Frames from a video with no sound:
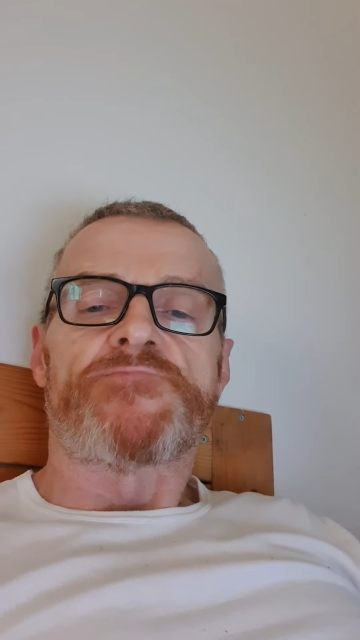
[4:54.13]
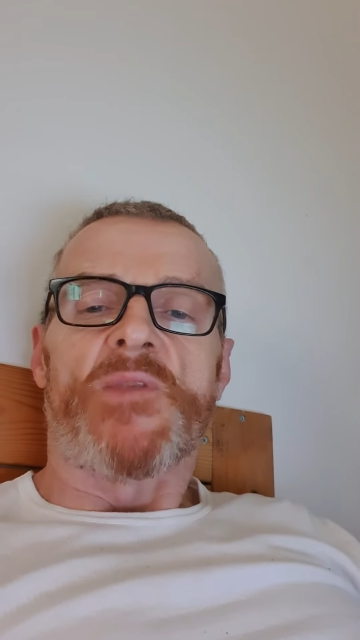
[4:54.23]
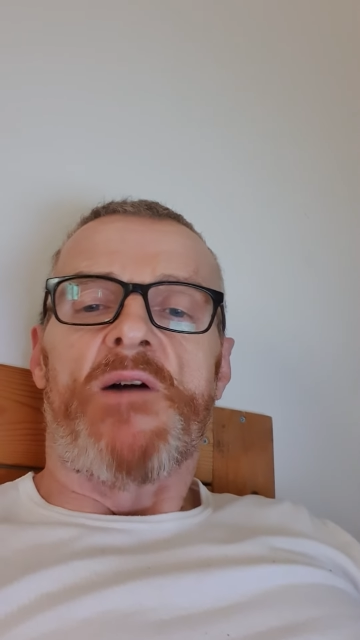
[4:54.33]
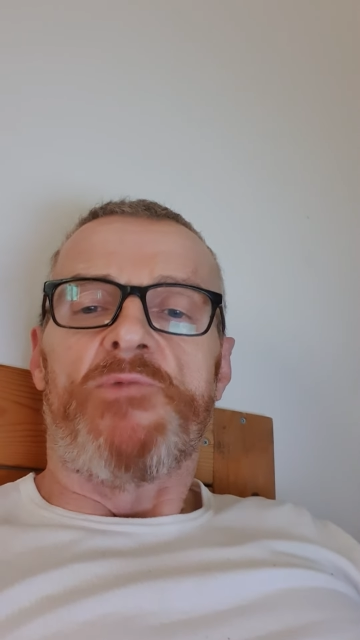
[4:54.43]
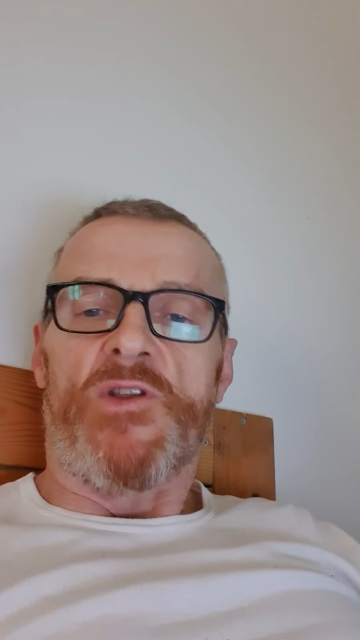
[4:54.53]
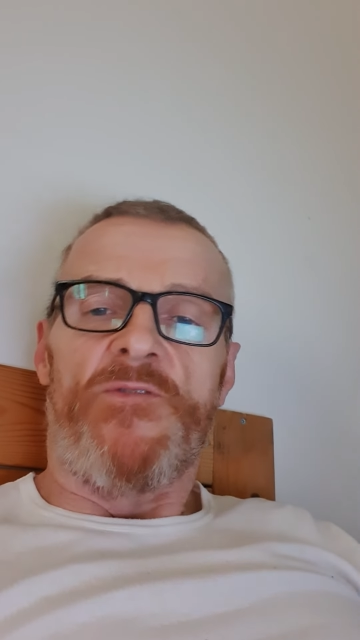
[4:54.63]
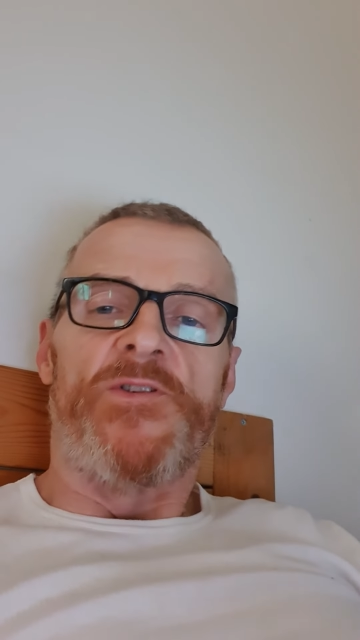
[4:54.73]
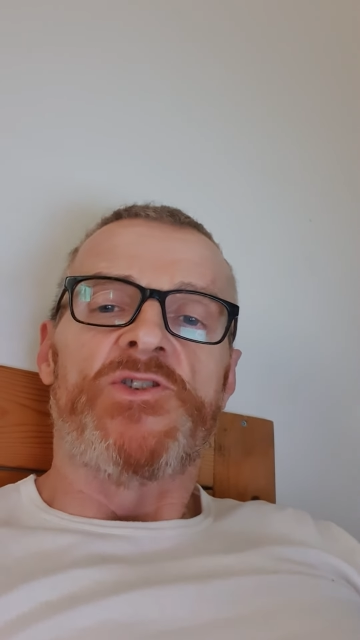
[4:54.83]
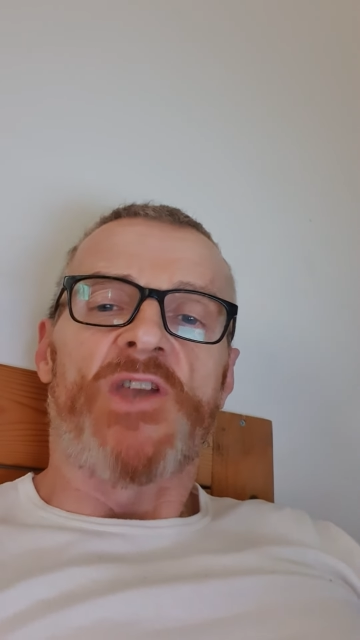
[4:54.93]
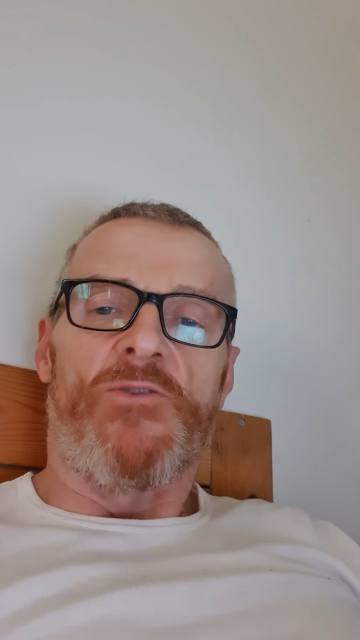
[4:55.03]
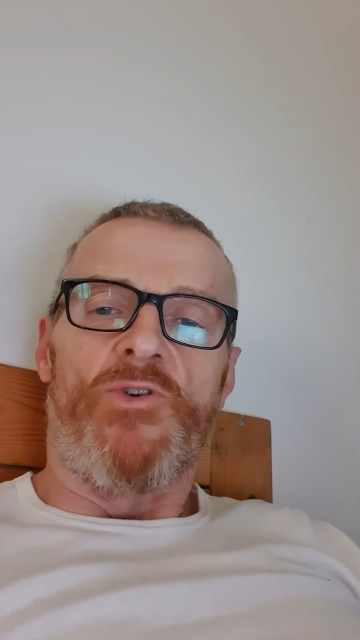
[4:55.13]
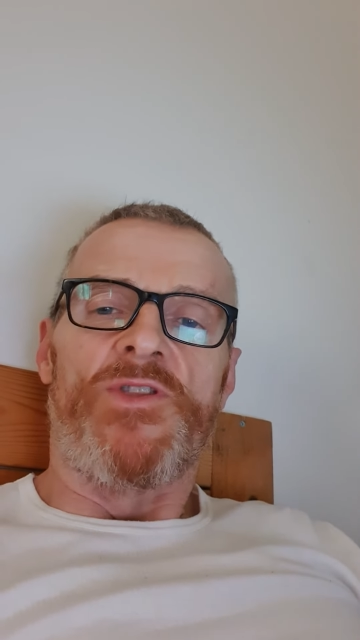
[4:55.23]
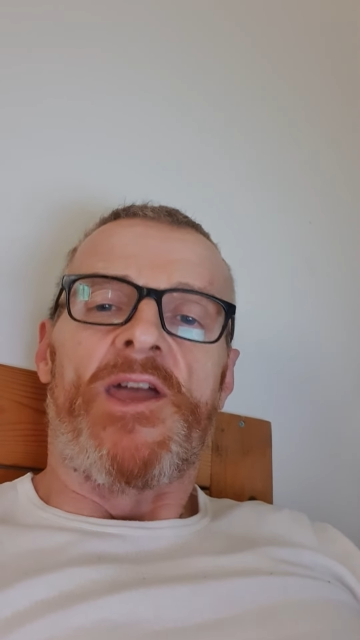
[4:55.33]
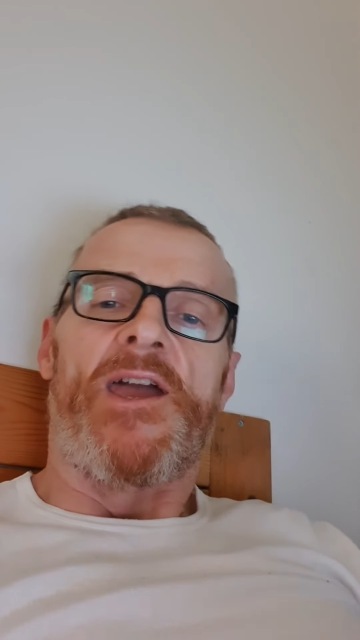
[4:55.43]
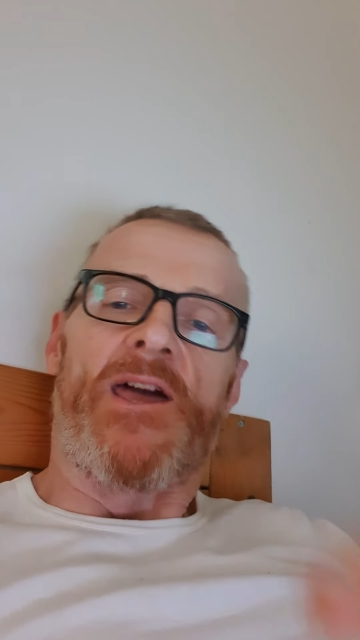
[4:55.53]
I'm going to finish that one
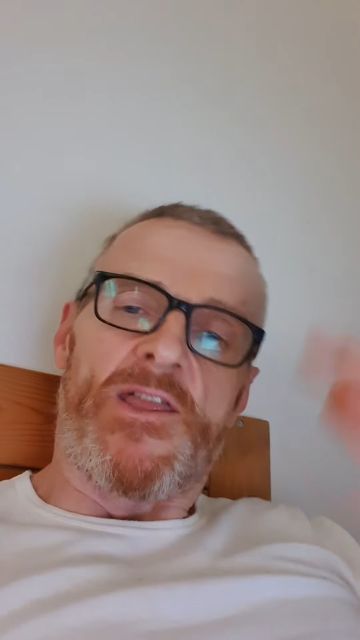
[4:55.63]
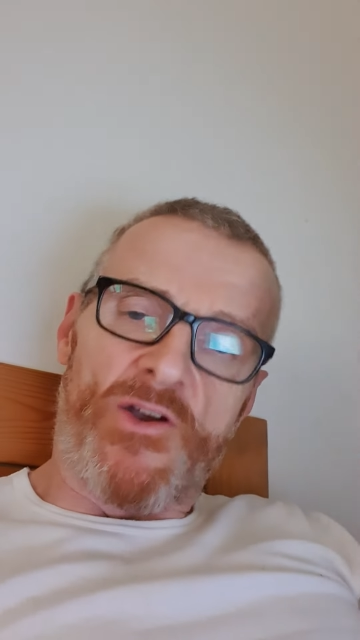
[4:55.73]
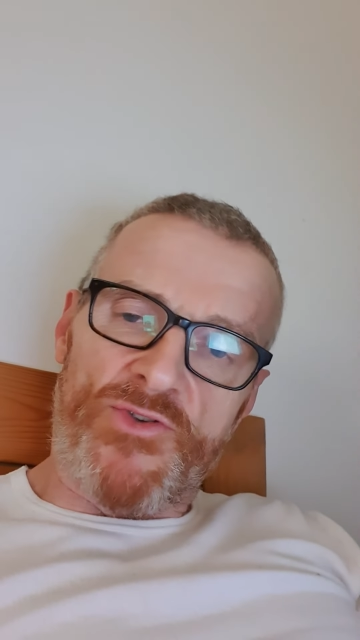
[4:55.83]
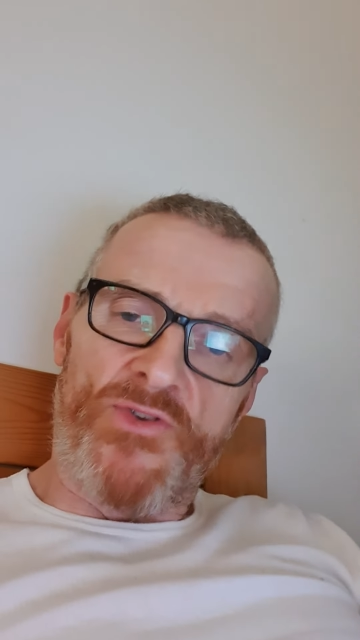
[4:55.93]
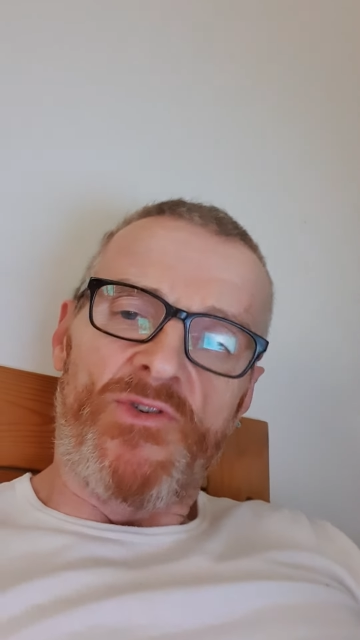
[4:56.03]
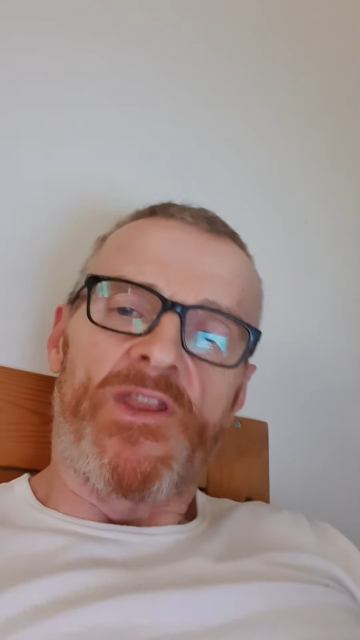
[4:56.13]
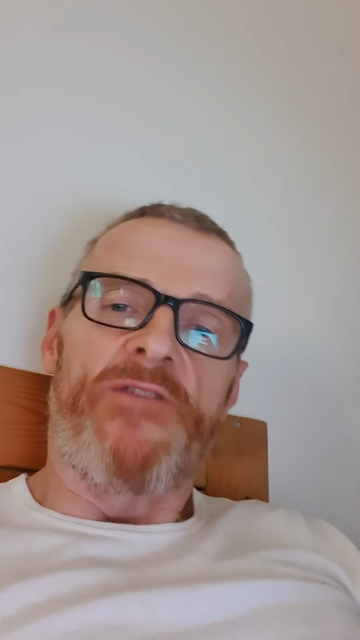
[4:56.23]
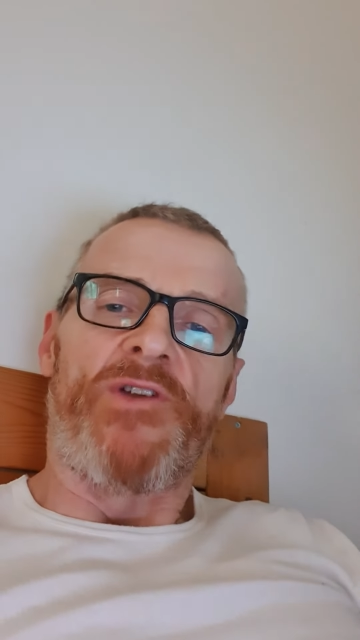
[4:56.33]
there, and I'll do you another